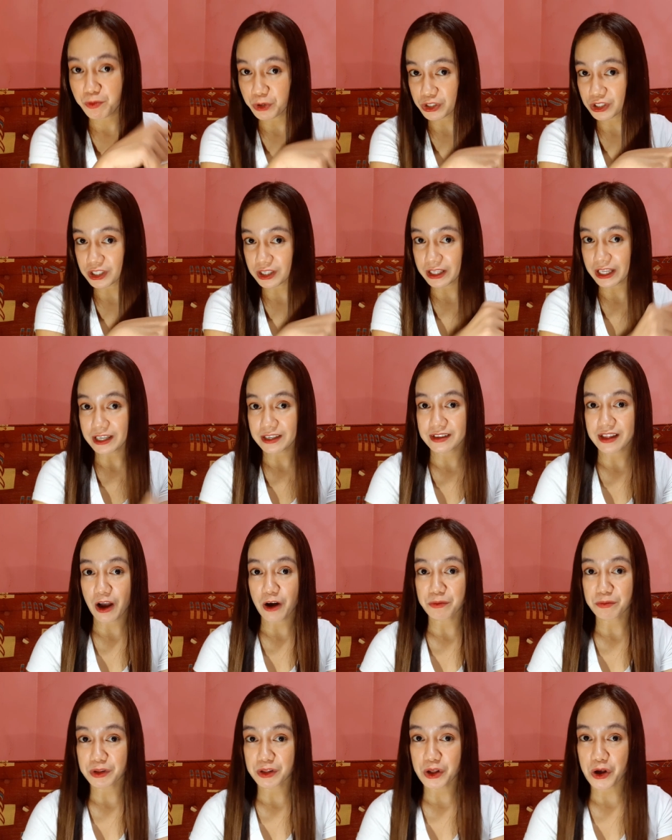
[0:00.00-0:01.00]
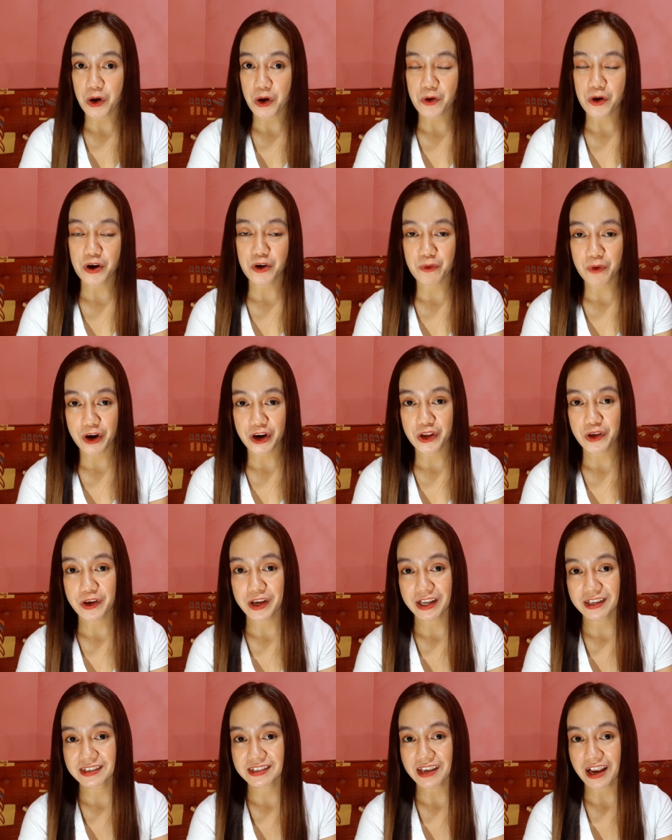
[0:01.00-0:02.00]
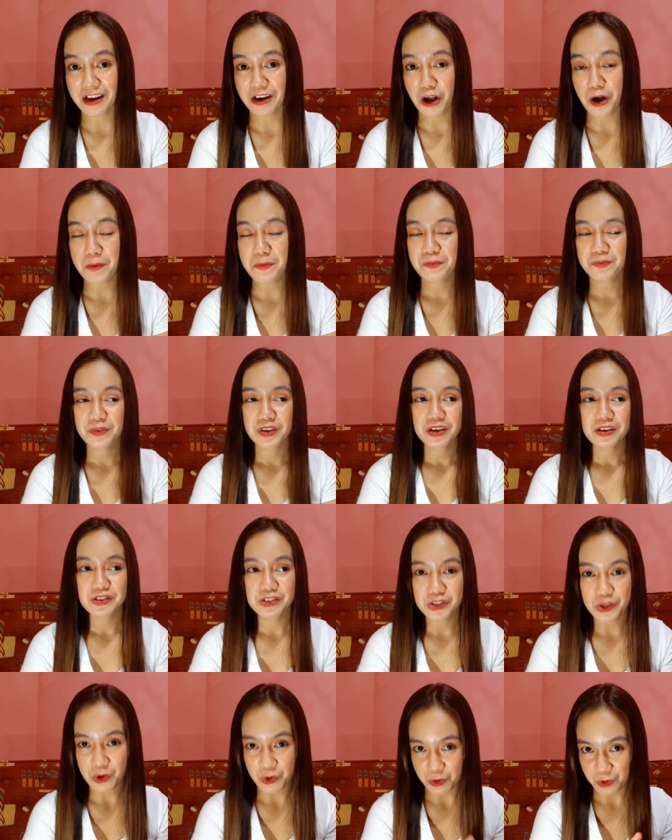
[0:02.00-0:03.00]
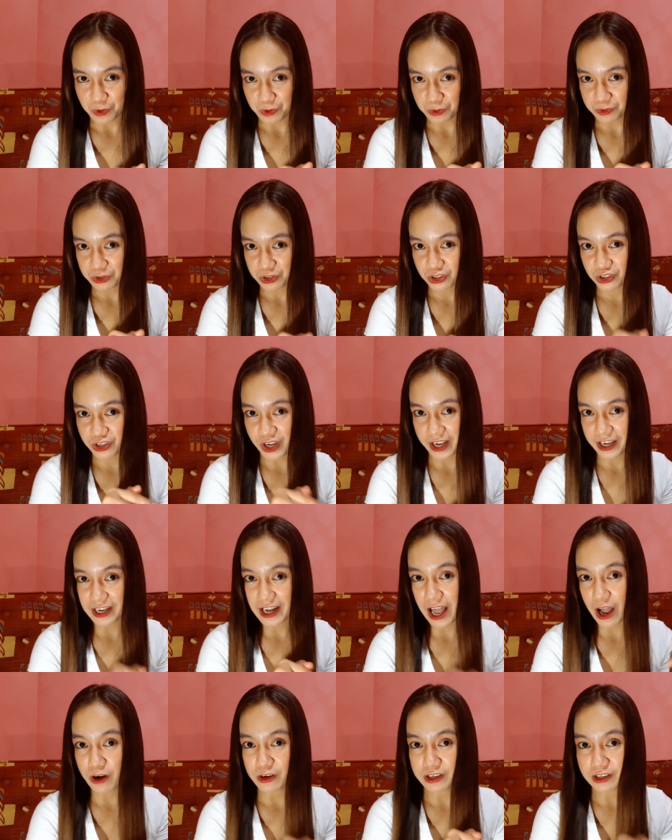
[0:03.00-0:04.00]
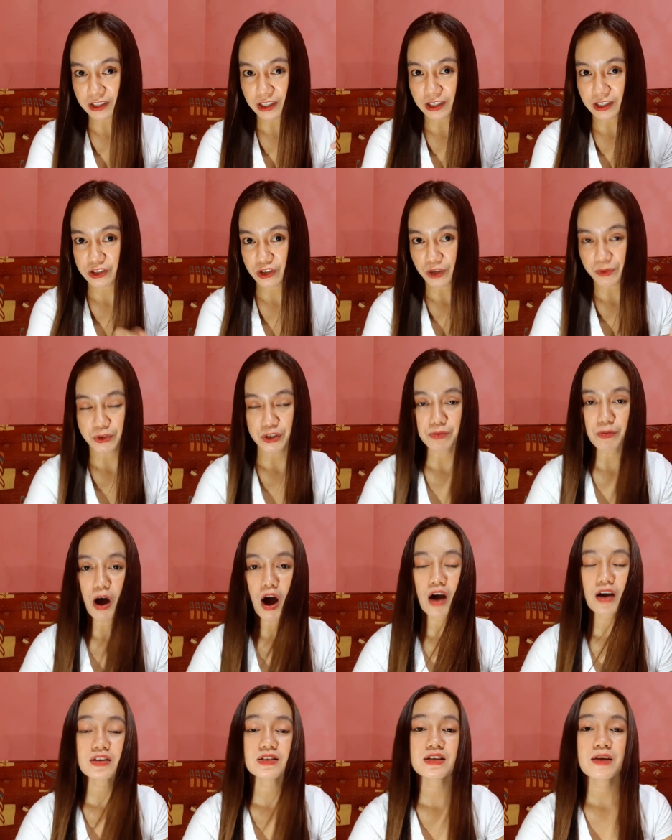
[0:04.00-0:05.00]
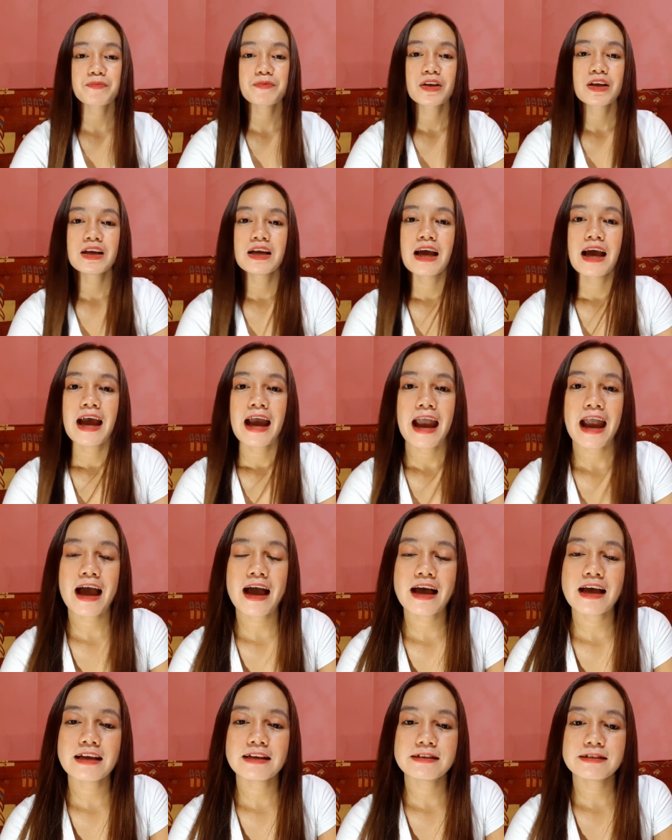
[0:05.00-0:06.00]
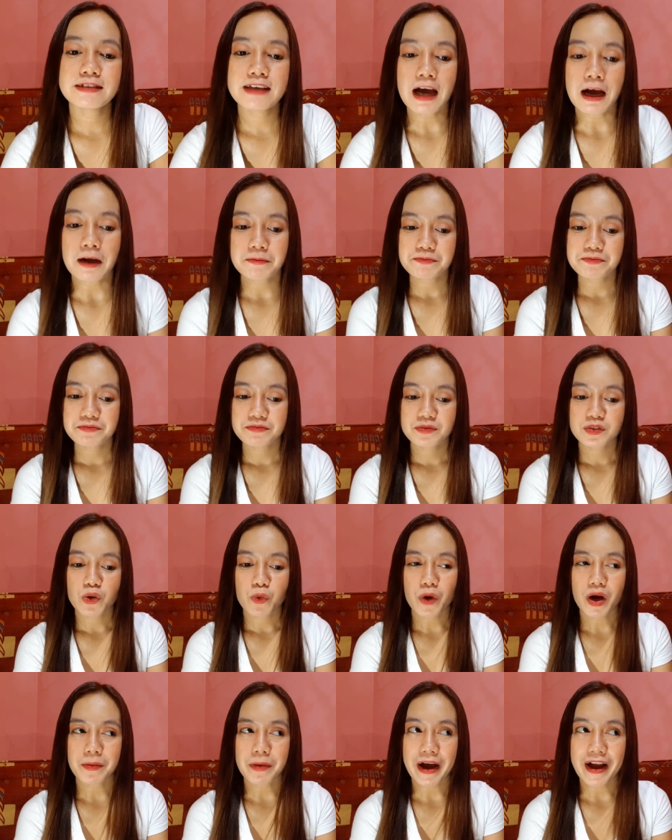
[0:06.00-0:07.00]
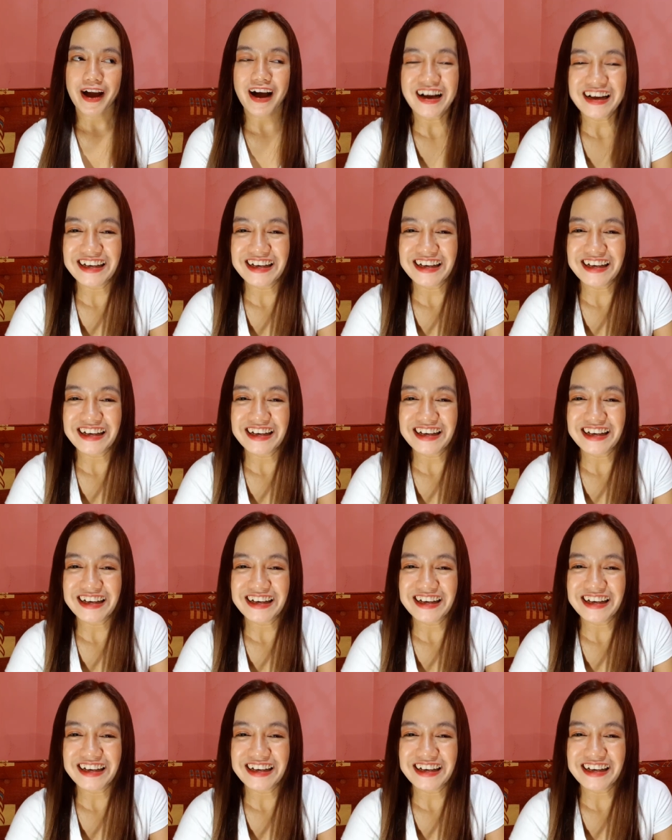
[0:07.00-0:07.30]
put the link down below and where you can sign up. So check it out in the description box. And yeah, where am I?